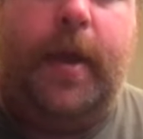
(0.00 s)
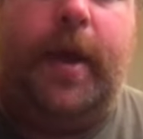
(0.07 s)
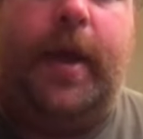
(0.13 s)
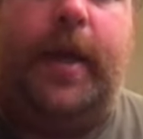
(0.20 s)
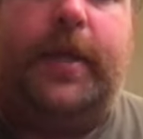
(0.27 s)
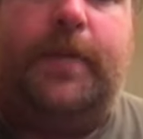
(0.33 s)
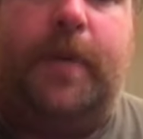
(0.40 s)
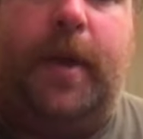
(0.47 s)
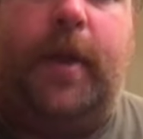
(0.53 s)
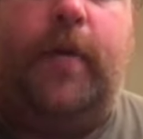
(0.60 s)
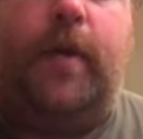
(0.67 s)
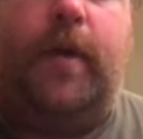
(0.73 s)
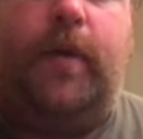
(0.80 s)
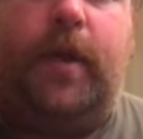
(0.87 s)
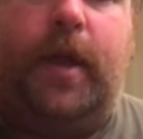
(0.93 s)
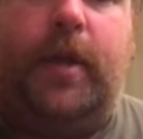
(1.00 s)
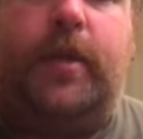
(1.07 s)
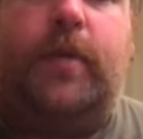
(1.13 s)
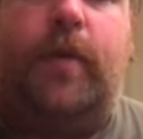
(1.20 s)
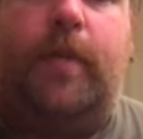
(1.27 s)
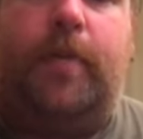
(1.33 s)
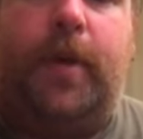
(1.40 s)
as Mallory gets
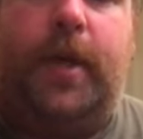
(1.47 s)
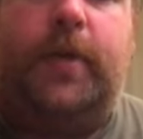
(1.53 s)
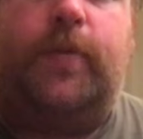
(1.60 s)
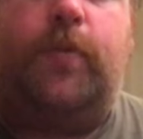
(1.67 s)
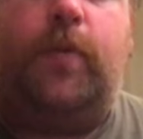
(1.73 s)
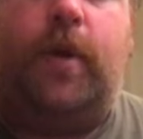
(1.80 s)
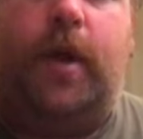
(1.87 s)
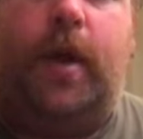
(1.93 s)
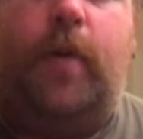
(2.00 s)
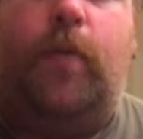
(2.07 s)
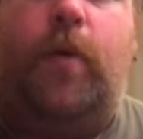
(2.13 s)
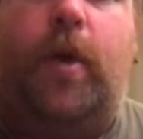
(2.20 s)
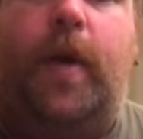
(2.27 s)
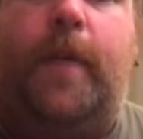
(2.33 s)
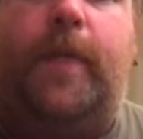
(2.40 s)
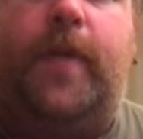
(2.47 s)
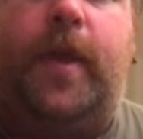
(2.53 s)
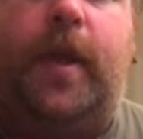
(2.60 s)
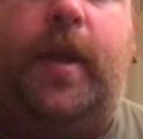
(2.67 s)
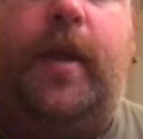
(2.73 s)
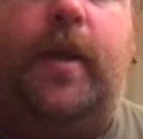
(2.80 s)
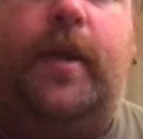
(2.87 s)
to a place where I'm
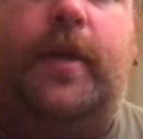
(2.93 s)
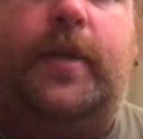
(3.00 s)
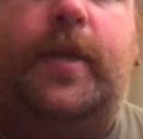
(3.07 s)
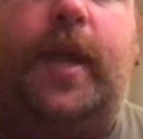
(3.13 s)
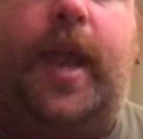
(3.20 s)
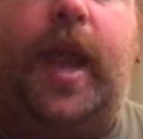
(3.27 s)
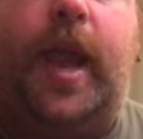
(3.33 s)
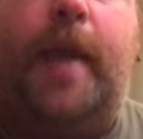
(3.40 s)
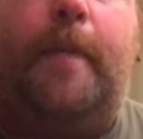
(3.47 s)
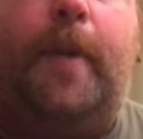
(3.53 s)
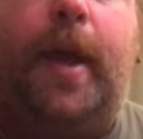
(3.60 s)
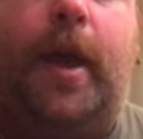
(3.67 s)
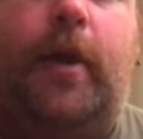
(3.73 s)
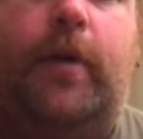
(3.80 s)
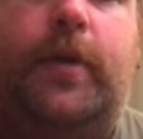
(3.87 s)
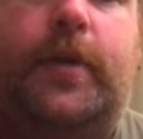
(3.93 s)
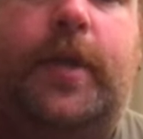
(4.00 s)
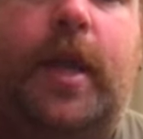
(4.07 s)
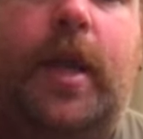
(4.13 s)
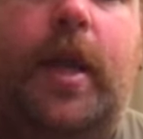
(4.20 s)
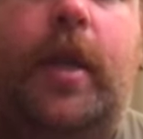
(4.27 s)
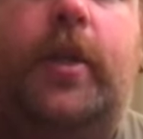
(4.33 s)
thinking is a camp house,
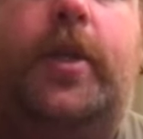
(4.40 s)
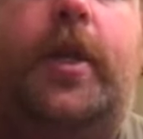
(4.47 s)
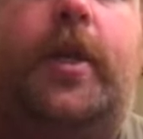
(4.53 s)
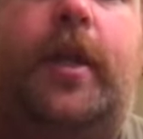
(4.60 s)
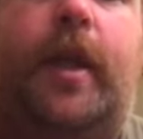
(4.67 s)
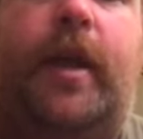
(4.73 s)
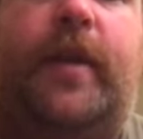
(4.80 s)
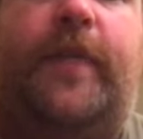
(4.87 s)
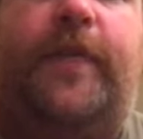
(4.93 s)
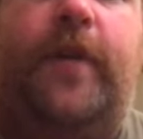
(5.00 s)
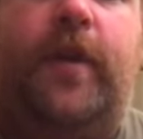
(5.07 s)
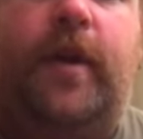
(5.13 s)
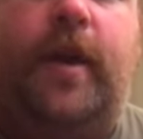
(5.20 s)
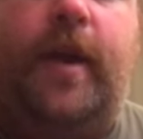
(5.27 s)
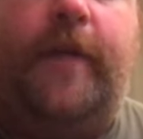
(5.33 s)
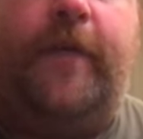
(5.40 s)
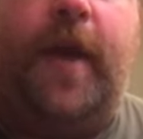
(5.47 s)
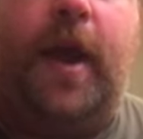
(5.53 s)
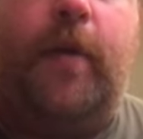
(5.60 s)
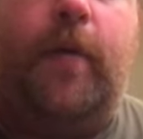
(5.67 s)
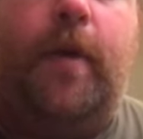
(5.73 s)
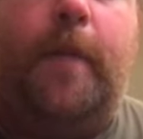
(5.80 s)
and she collects food, and if
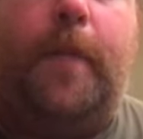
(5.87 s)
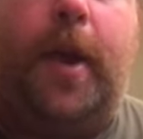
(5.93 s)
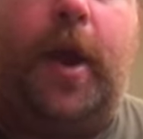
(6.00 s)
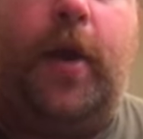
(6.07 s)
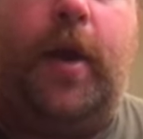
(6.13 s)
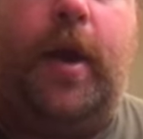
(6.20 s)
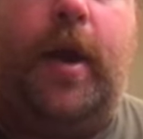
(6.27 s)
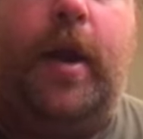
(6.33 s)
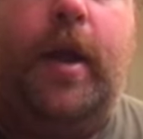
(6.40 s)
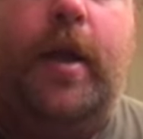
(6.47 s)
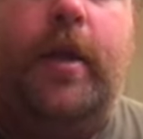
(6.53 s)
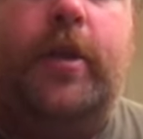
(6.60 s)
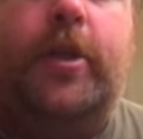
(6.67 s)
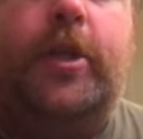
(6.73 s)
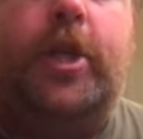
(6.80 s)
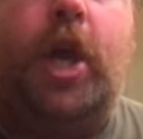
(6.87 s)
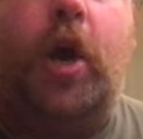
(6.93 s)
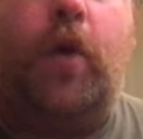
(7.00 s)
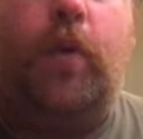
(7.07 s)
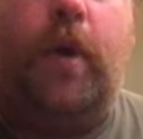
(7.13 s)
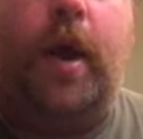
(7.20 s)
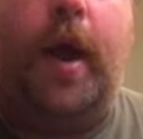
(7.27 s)
I were a parent,
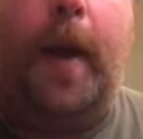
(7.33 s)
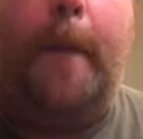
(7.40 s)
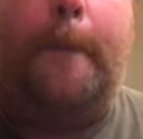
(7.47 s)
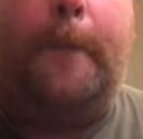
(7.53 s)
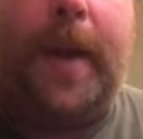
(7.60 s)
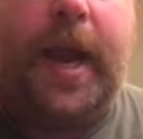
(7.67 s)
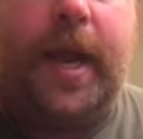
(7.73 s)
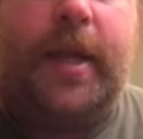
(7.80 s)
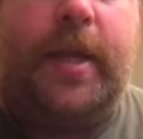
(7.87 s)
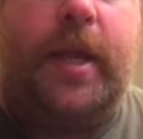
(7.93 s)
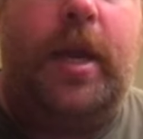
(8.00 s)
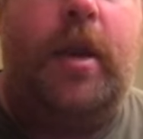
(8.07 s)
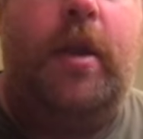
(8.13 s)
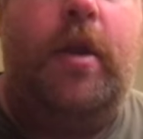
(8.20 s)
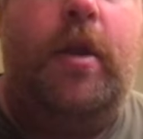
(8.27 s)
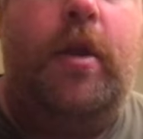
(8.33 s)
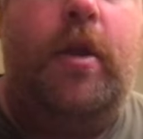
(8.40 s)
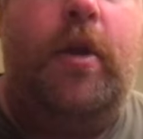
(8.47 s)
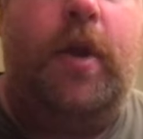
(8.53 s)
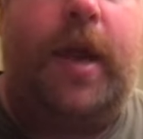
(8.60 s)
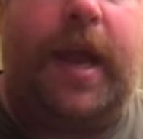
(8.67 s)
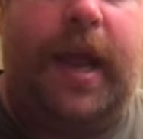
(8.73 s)
don't abandon
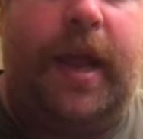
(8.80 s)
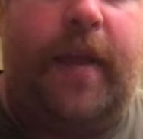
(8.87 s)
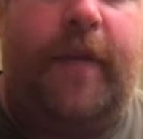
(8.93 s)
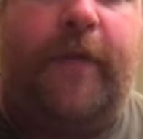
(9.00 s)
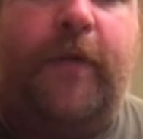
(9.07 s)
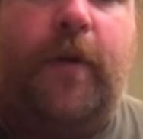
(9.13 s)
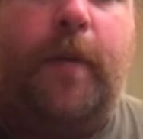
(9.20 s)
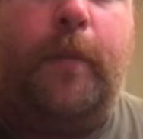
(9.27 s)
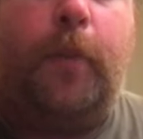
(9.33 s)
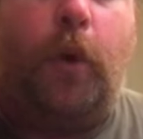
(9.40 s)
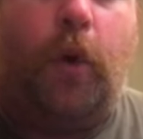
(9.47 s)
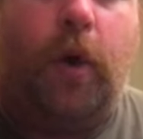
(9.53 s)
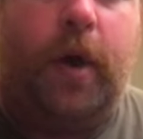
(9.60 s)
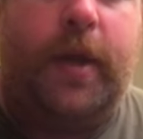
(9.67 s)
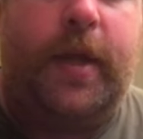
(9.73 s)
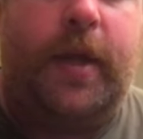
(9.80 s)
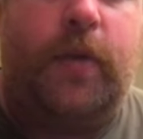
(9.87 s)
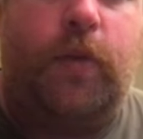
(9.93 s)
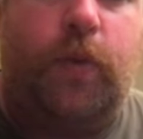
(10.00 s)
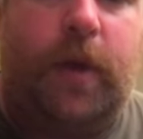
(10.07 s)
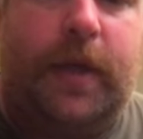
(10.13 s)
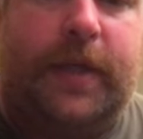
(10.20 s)
your kids for
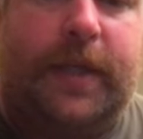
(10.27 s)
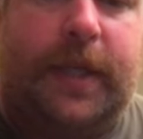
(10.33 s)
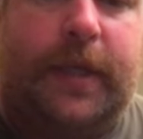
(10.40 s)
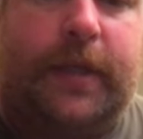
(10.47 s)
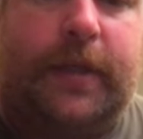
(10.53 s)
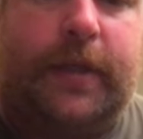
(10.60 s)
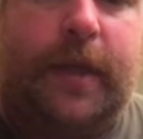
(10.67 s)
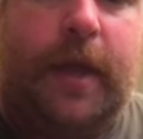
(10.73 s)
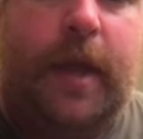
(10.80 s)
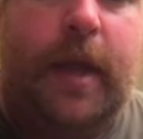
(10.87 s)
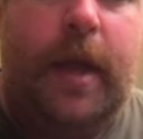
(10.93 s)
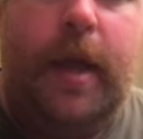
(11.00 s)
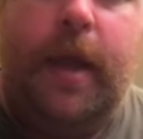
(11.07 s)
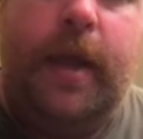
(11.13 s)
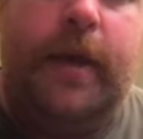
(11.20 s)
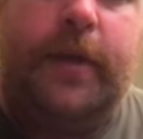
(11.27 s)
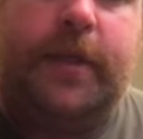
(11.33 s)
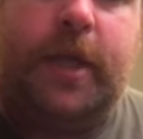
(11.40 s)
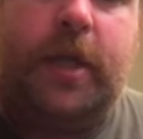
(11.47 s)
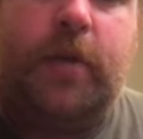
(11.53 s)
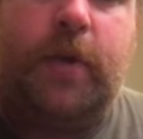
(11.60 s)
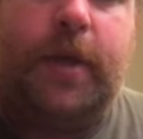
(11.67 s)
important reasons in a
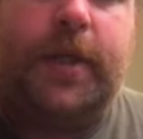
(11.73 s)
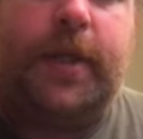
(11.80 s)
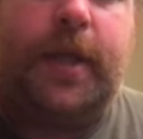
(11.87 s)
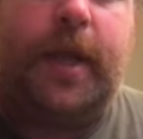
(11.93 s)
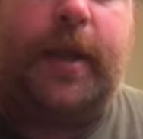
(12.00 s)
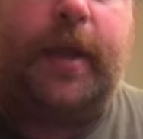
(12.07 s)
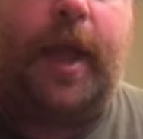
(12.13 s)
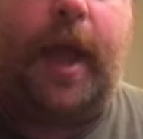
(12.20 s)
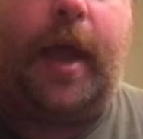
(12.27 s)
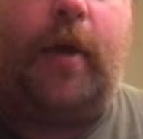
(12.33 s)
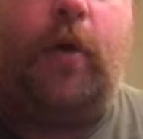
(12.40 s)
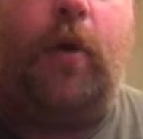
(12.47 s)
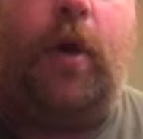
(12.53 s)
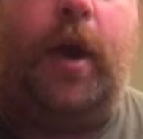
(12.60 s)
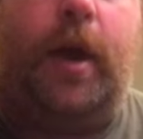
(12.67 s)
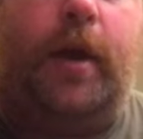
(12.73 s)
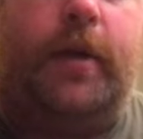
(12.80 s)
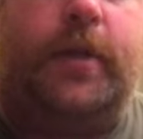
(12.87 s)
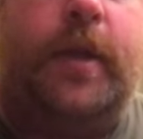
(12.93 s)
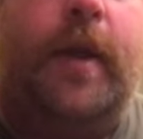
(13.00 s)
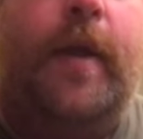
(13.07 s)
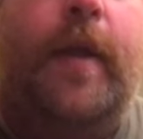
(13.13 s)
situation like that, or
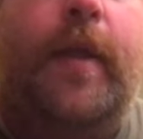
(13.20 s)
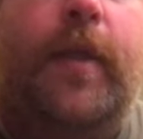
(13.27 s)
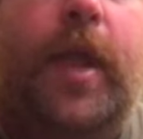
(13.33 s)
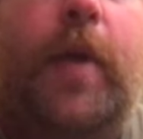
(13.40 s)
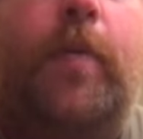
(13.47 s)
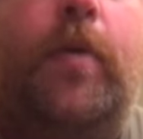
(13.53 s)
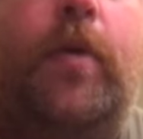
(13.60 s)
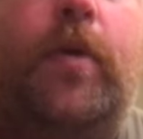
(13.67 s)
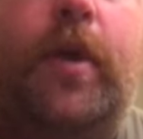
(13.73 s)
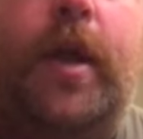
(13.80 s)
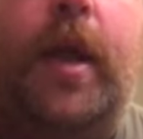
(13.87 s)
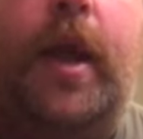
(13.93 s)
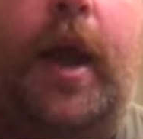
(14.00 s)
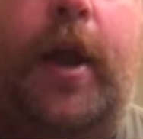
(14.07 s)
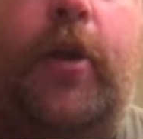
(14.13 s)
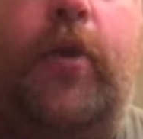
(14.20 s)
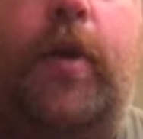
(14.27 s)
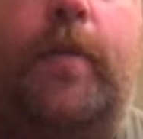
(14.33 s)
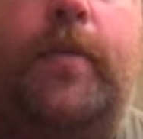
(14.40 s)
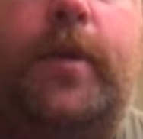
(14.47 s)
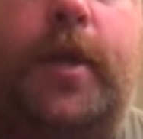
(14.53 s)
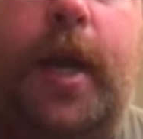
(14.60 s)
else they will get either
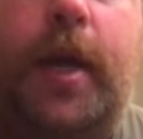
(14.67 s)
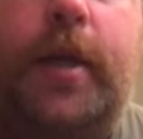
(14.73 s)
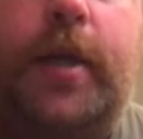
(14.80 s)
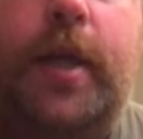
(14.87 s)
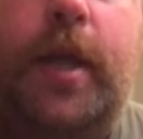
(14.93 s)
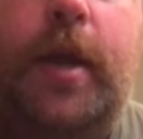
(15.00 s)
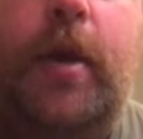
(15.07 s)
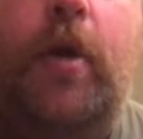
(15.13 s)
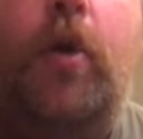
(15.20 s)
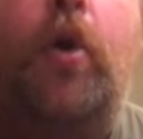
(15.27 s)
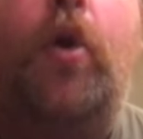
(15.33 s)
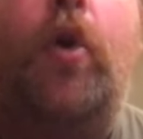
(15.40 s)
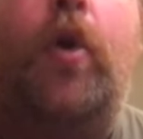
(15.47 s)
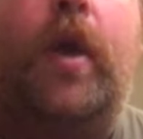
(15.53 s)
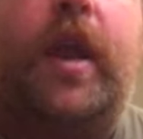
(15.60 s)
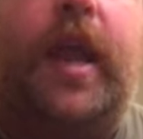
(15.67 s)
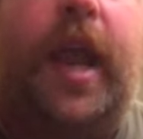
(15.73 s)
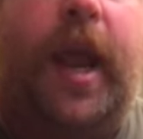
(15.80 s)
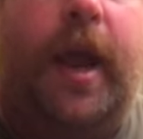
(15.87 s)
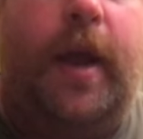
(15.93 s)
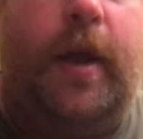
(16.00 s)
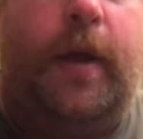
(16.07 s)
abducted or
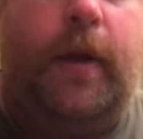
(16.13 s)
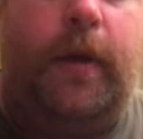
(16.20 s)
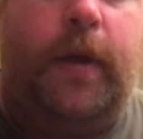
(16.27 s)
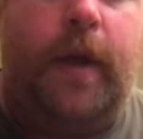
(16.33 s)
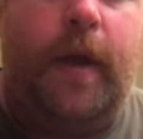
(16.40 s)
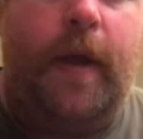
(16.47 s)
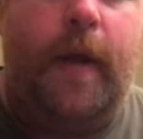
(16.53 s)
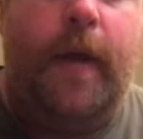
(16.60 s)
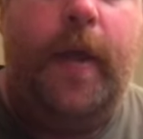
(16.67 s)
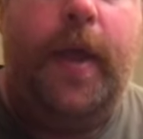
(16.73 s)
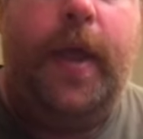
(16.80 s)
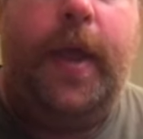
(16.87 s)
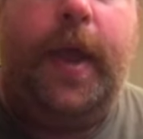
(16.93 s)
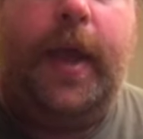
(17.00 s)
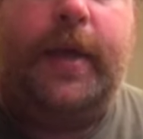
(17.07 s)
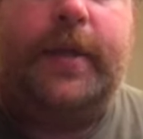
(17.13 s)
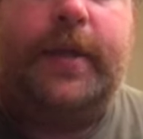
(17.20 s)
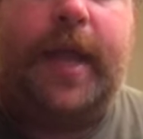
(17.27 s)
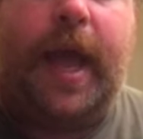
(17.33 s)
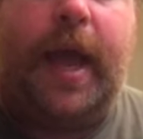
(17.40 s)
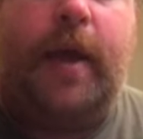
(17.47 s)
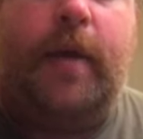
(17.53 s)
killed, as
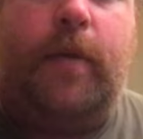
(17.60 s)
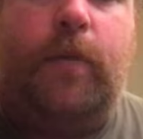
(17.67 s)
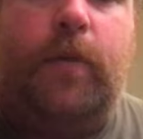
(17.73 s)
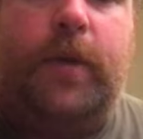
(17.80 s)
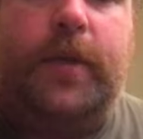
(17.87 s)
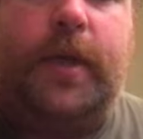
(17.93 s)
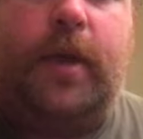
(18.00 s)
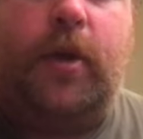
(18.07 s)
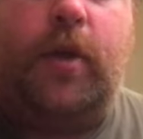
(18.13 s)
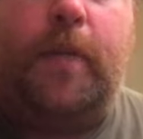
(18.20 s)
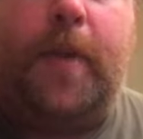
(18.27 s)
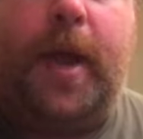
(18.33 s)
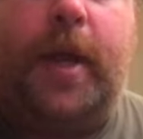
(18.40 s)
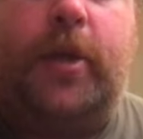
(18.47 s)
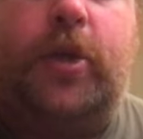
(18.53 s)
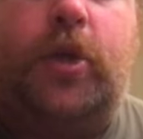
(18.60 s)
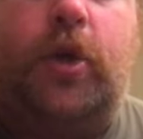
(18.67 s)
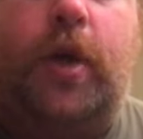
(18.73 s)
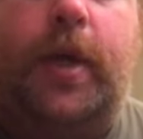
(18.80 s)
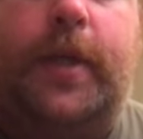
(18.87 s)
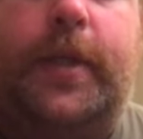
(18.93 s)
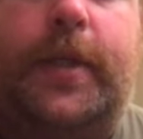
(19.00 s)
that was another bad
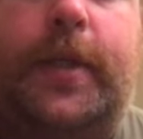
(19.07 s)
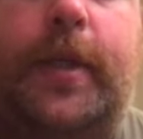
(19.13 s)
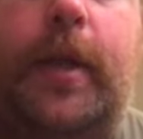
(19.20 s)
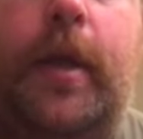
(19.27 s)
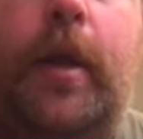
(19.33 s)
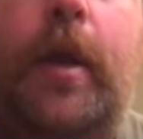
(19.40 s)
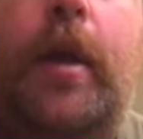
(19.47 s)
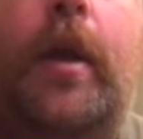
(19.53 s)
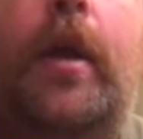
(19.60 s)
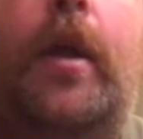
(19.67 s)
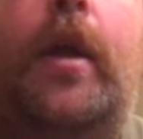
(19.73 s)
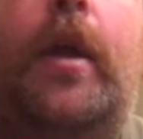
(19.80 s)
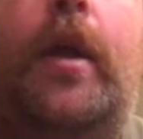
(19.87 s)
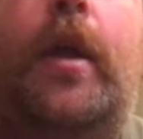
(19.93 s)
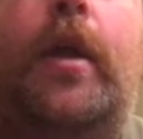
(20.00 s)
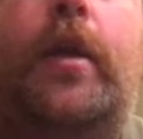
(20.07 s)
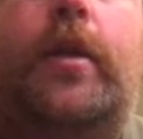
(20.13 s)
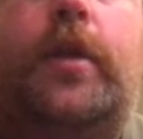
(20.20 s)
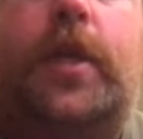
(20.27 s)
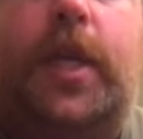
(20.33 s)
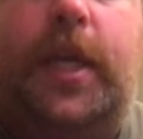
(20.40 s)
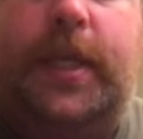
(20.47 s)
choice.
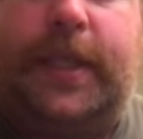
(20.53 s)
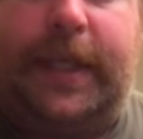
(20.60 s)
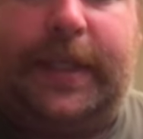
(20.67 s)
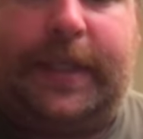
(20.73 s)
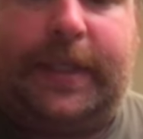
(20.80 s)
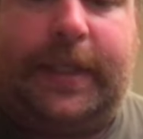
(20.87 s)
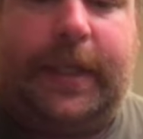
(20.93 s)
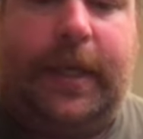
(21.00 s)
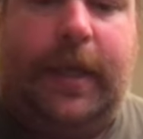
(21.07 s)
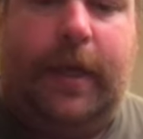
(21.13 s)
Jesus.